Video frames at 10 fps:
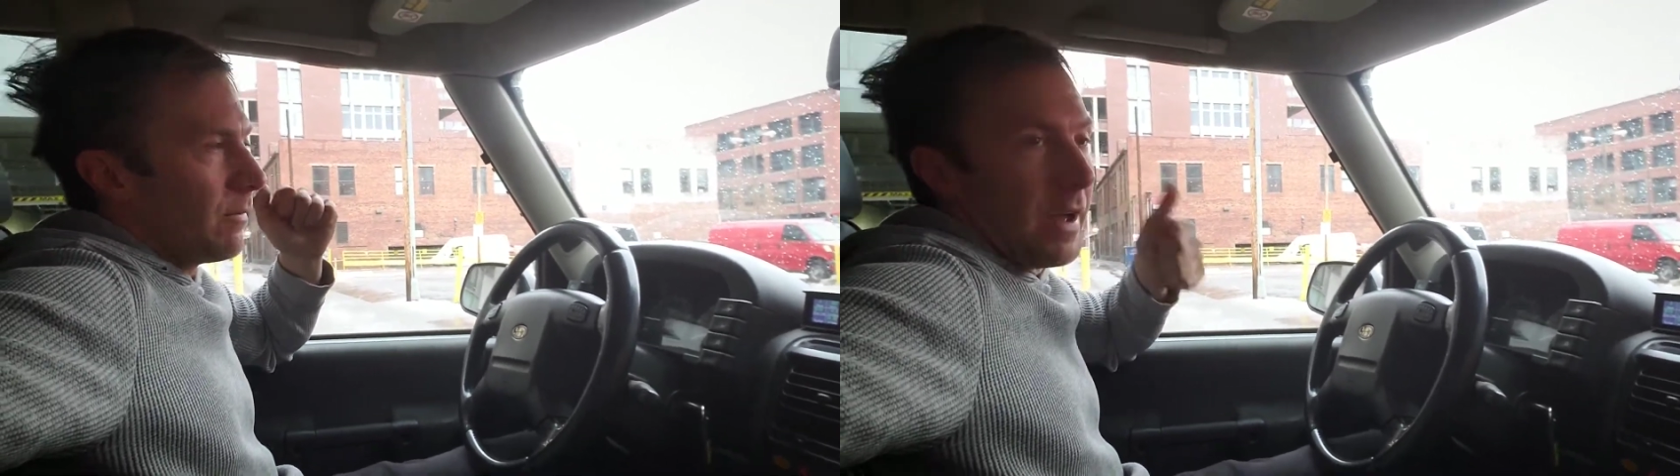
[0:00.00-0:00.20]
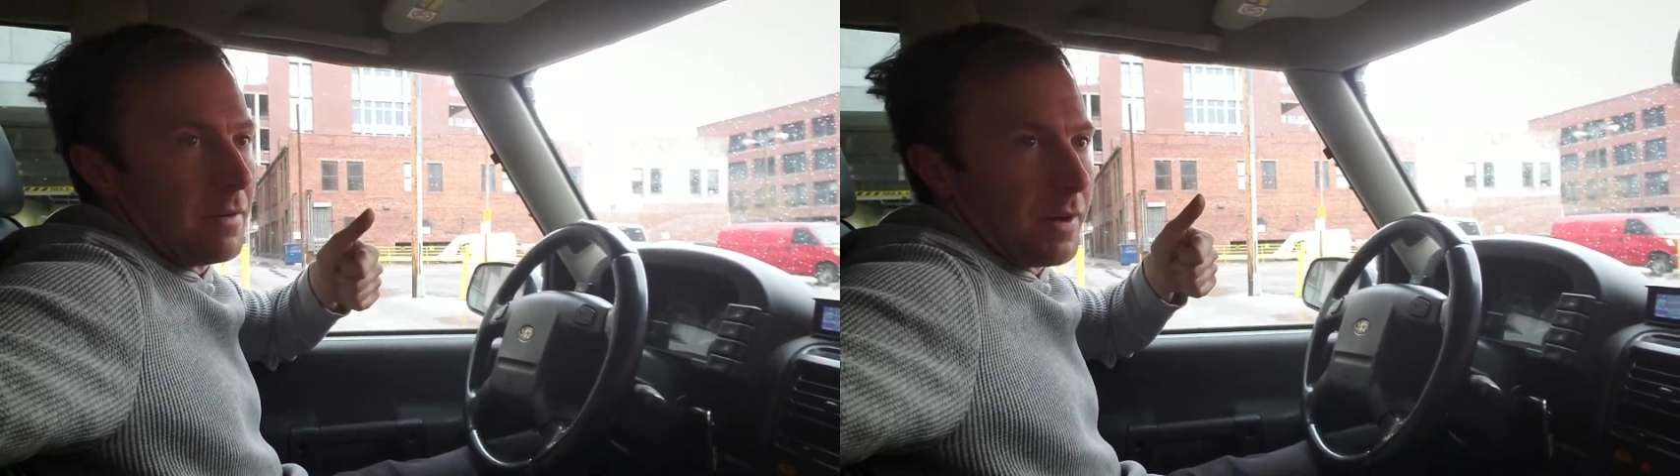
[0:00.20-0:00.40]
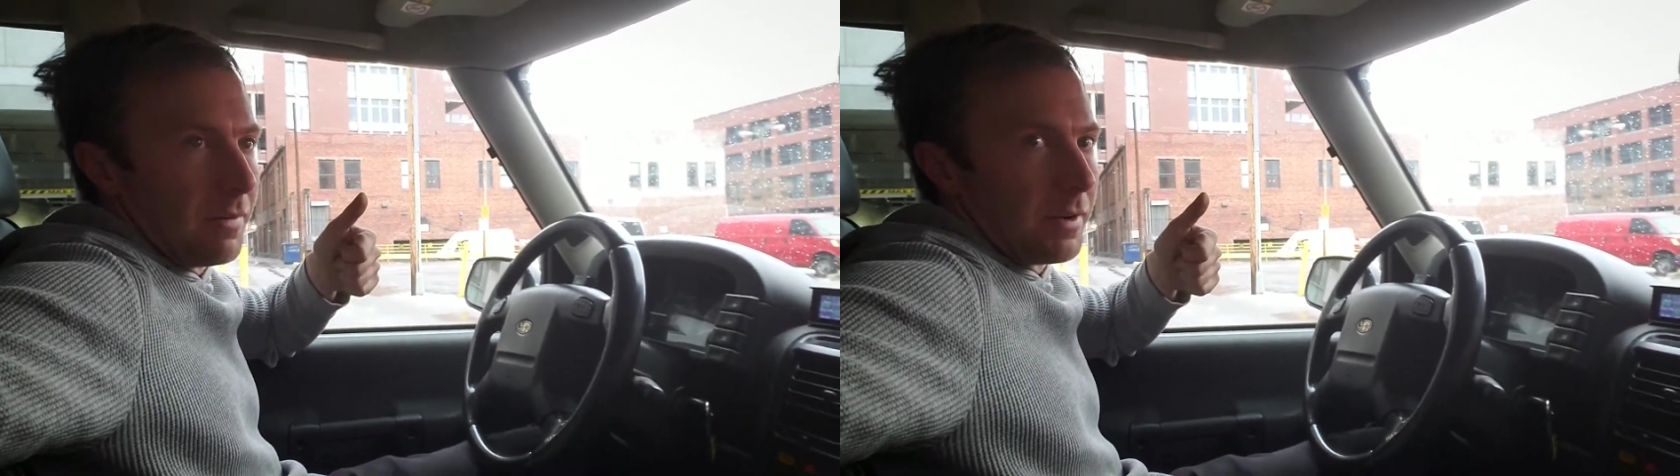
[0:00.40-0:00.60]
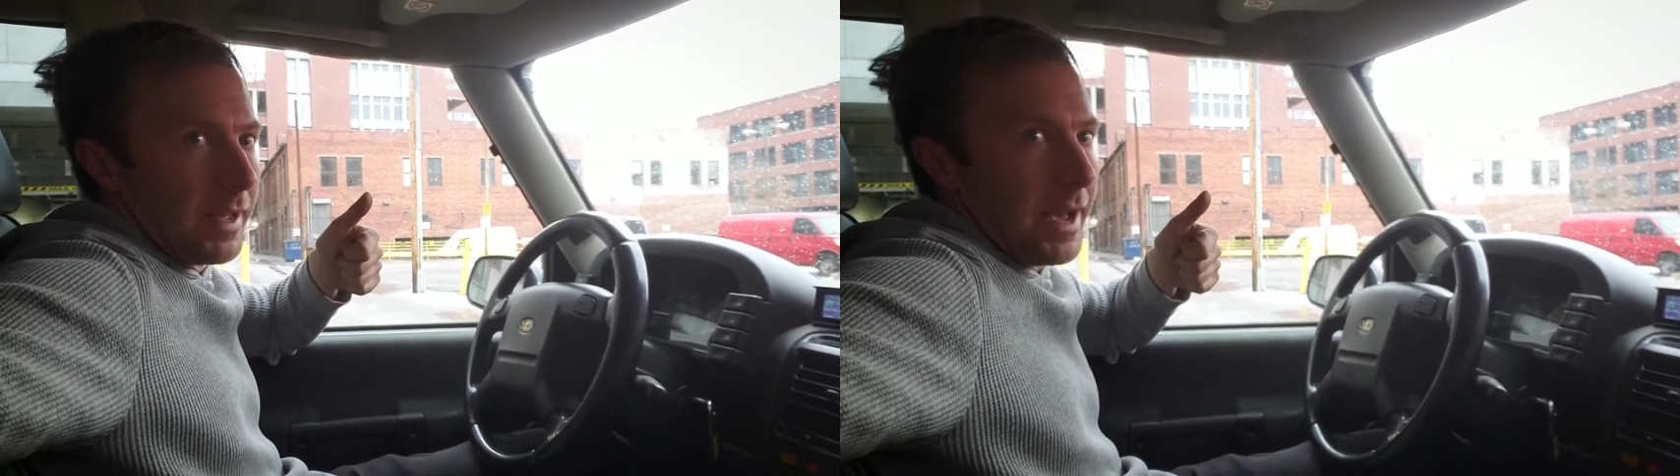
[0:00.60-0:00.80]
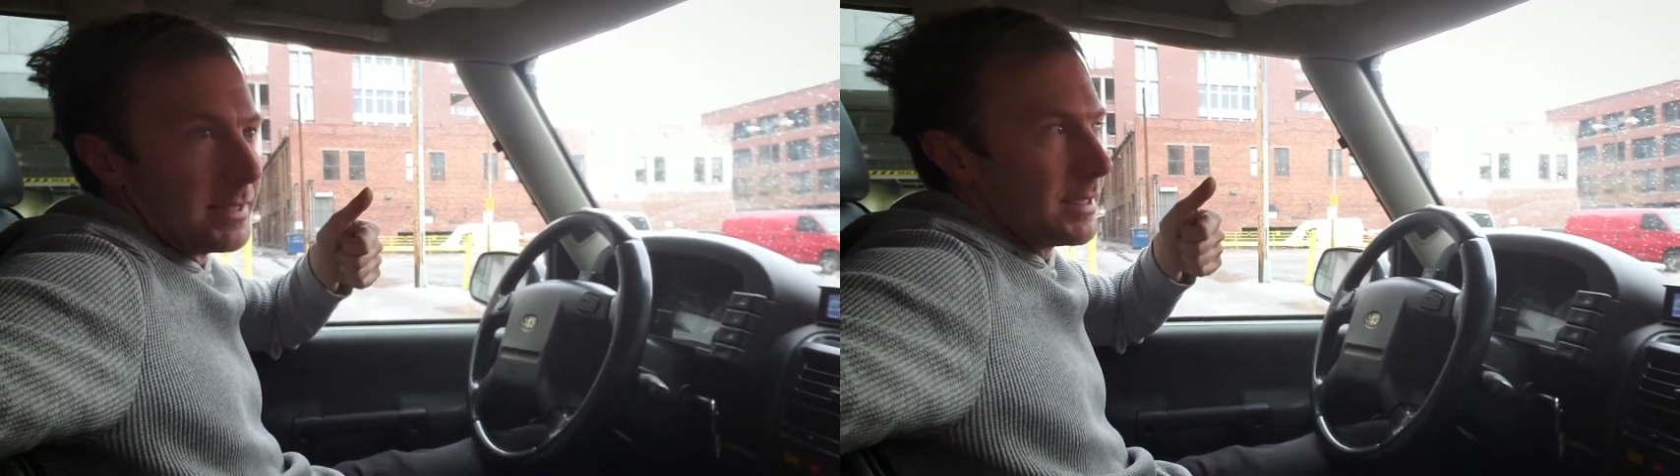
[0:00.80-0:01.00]
are valve cover
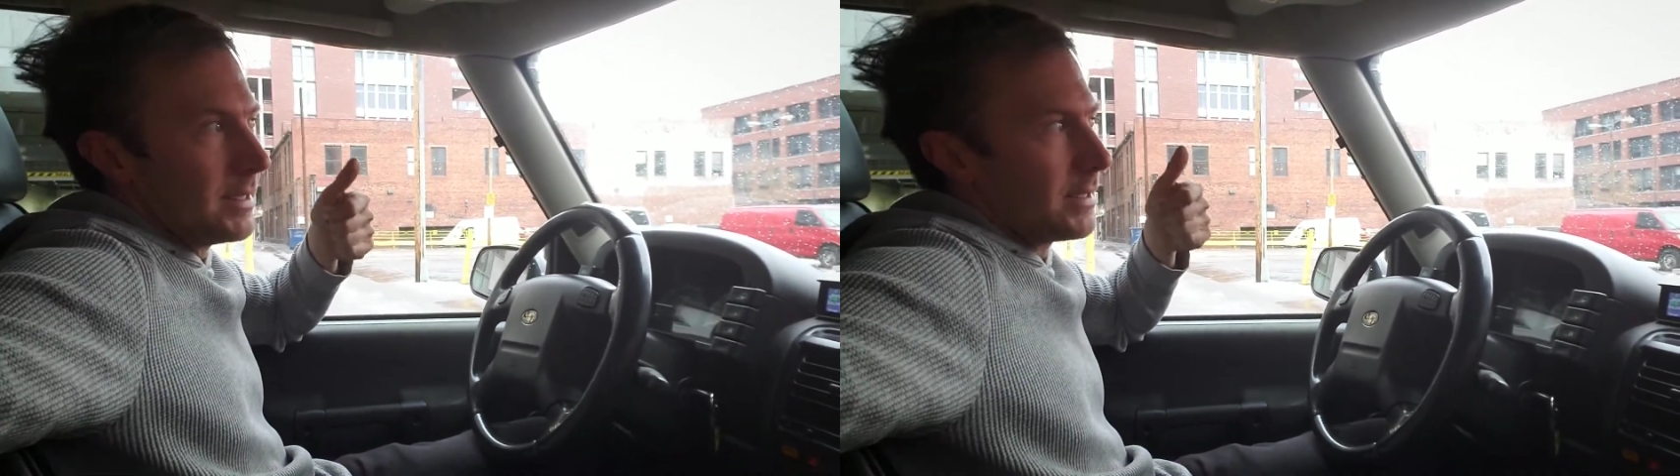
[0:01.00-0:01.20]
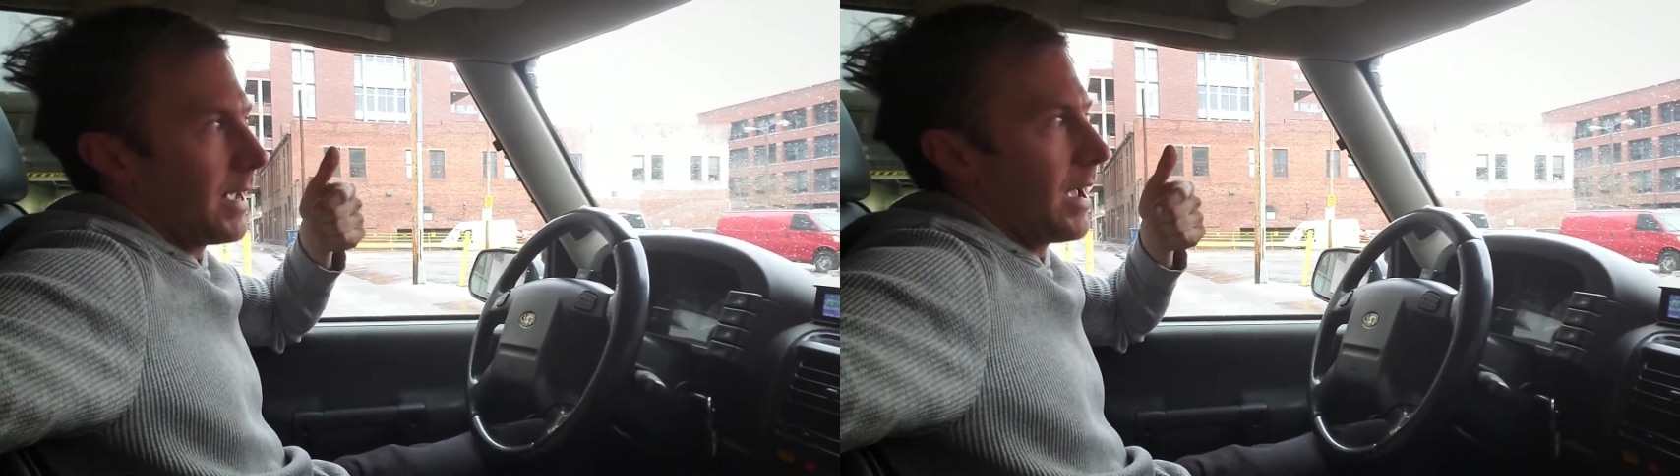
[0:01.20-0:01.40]
gaskets